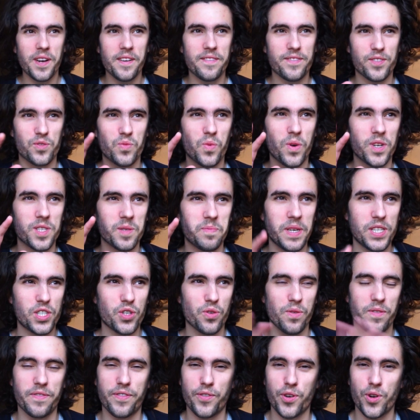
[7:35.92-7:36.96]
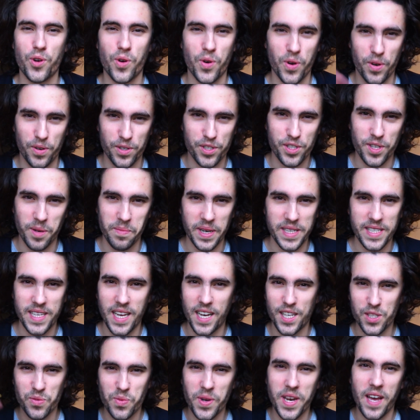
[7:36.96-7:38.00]
know if it was a picture of her or somebody
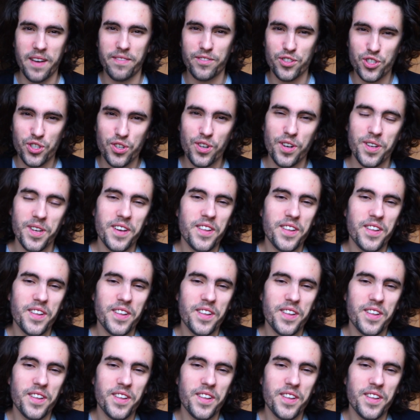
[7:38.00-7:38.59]
else, whatever. So